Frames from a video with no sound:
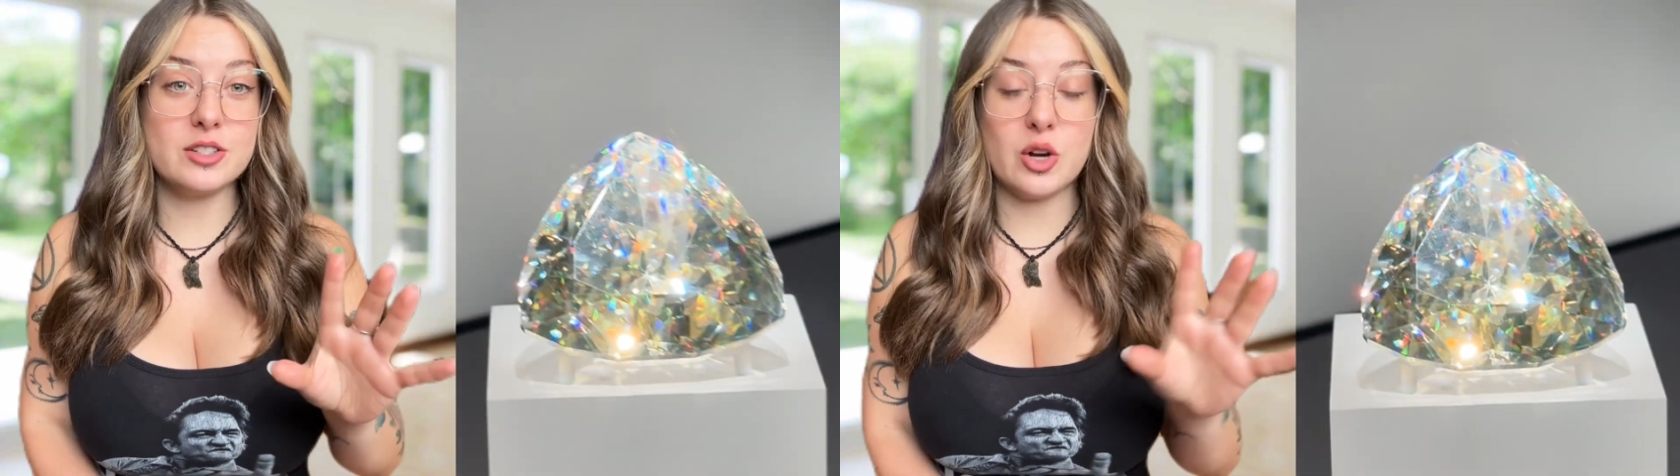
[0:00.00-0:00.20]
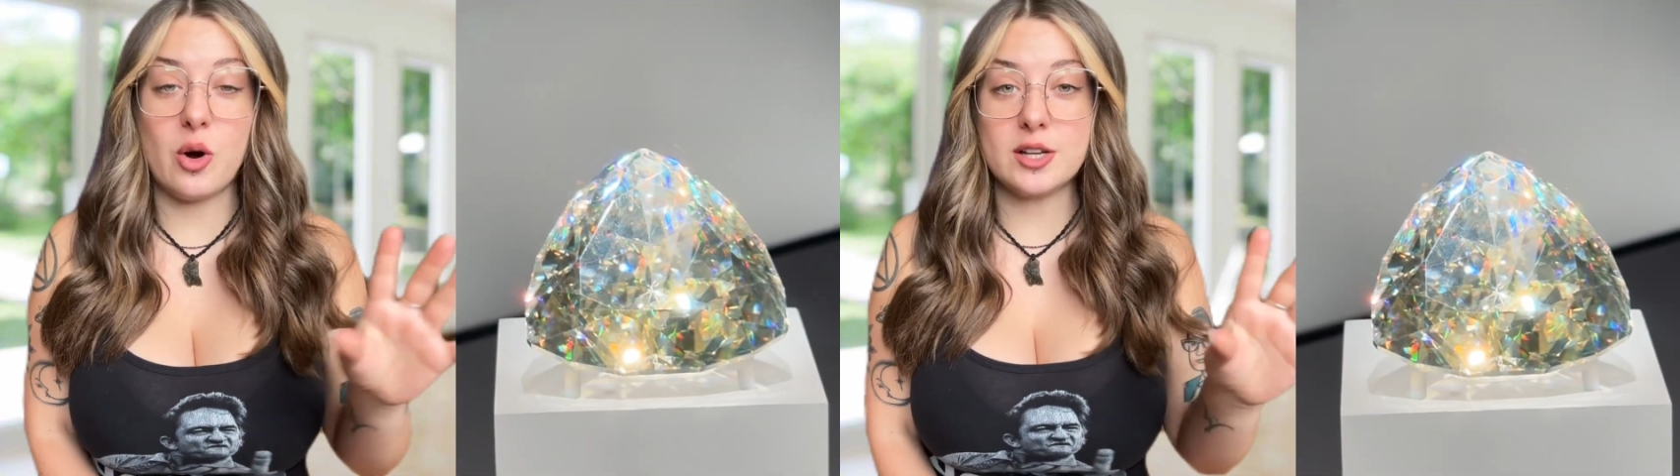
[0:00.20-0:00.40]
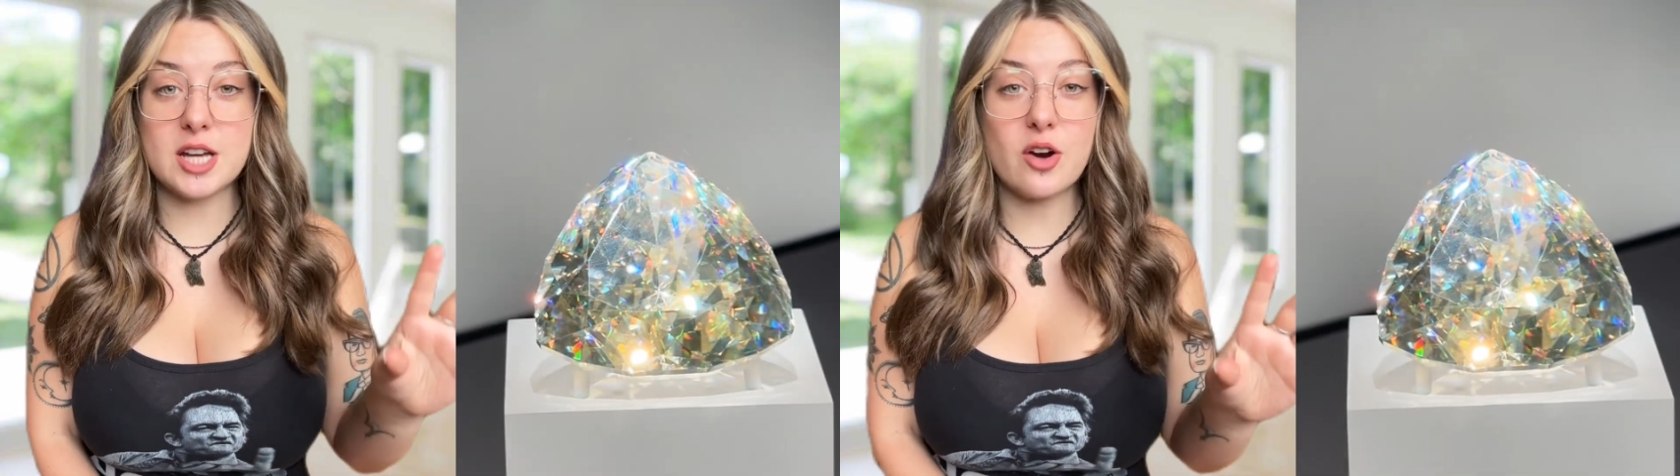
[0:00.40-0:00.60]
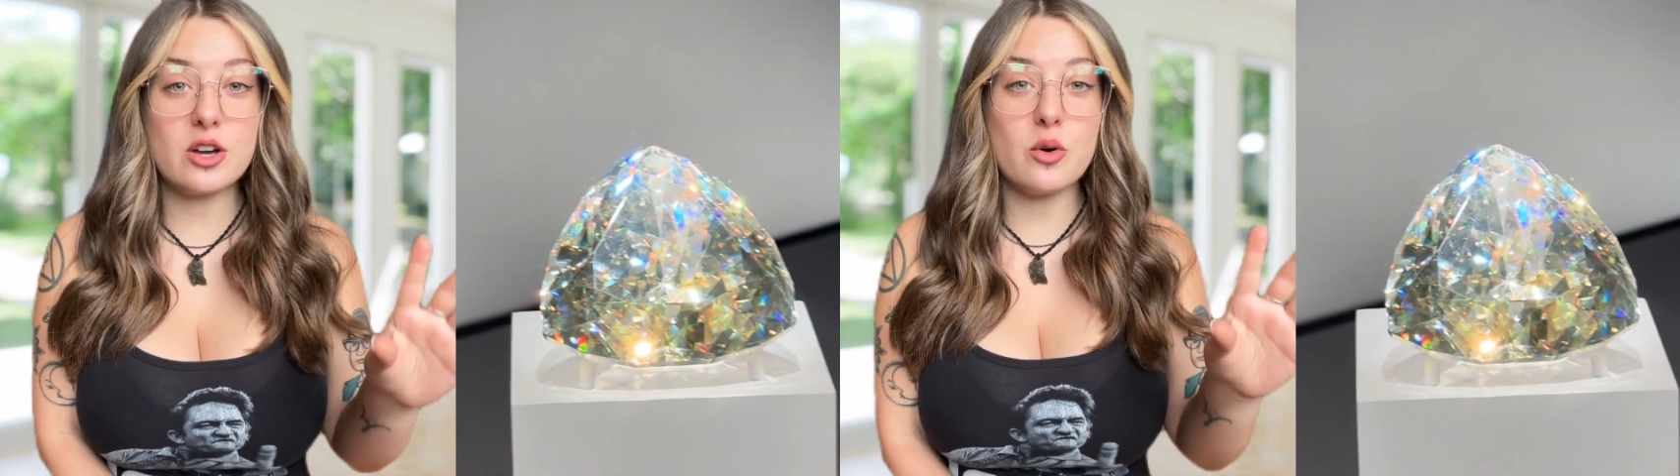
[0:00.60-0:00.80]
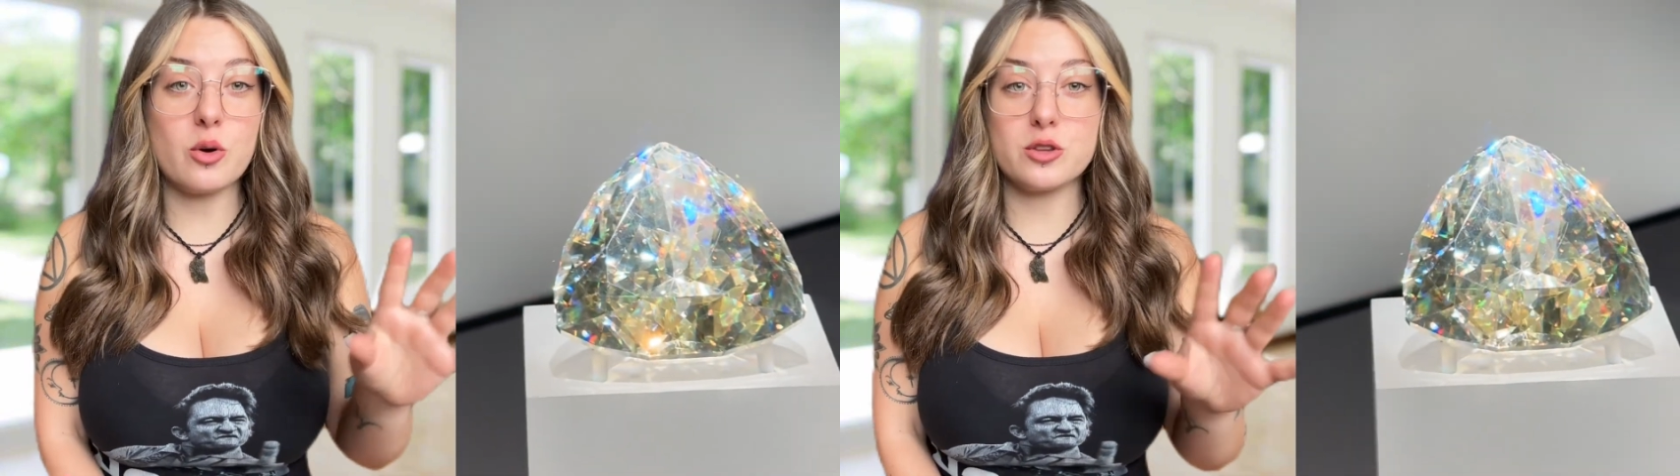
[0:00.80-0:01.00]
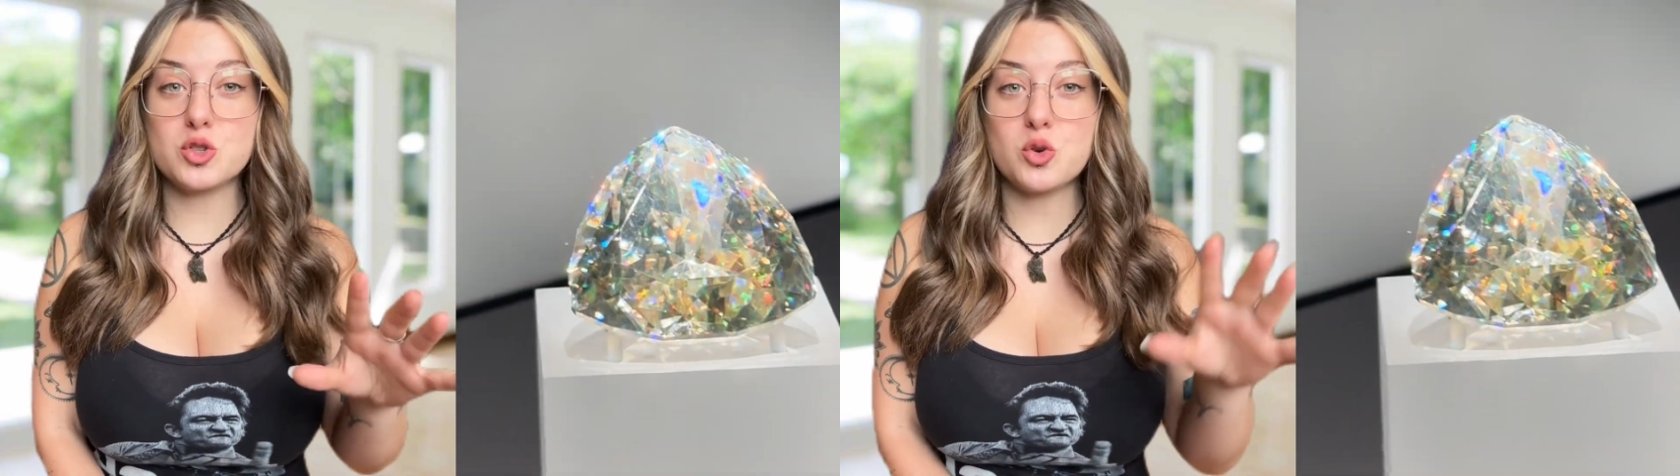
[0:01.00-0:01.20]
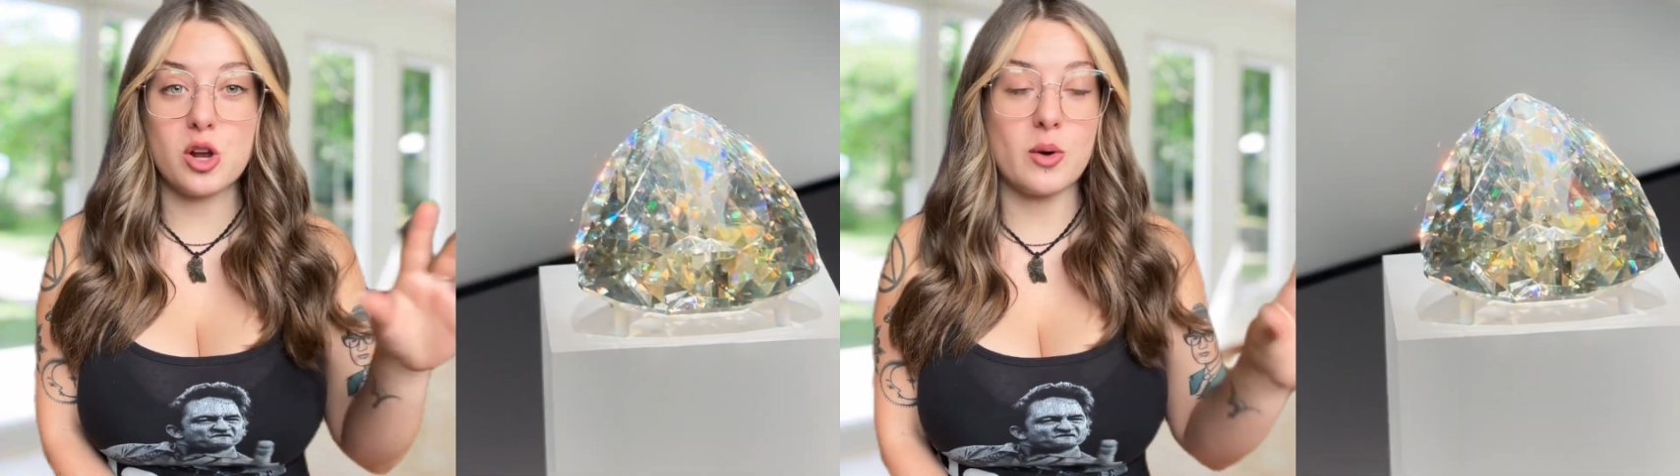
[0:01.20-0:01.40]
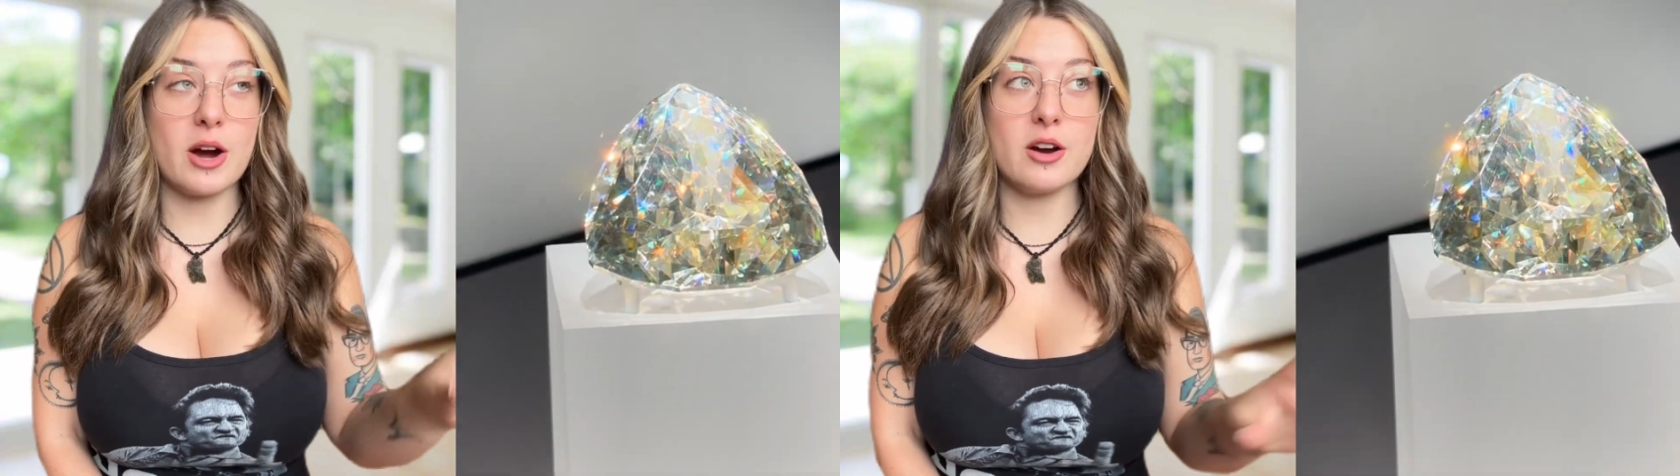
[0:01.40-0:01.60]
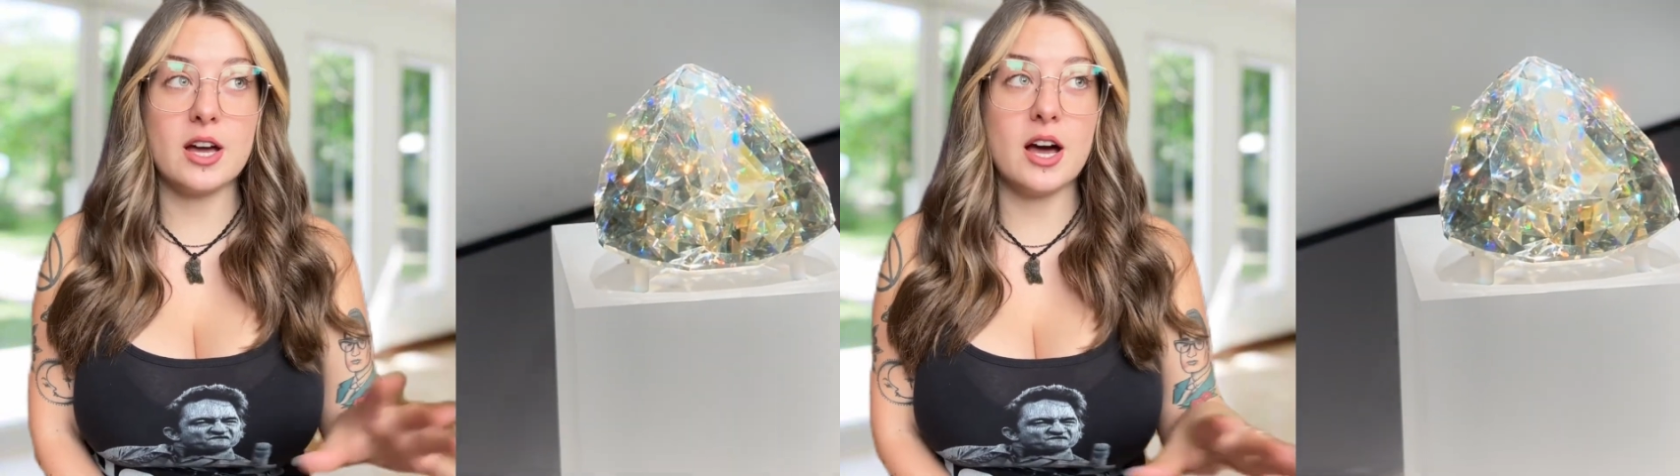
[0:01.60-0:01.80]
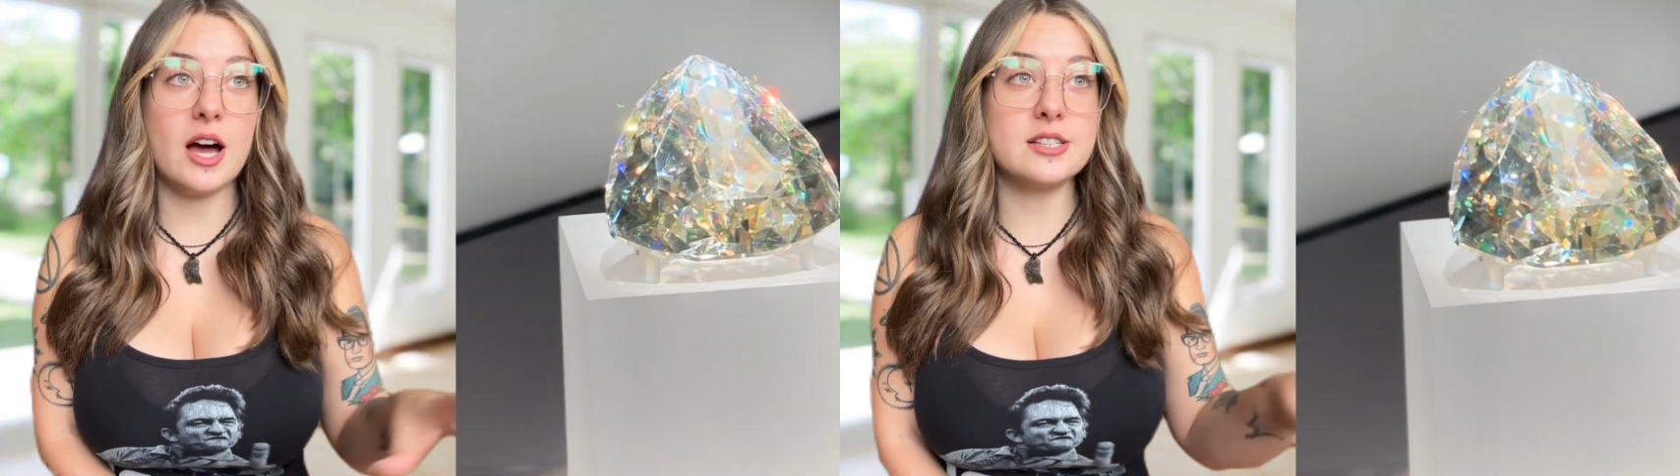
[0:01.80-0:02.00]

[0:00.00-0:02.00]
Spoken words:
Ontario or the Toronto area,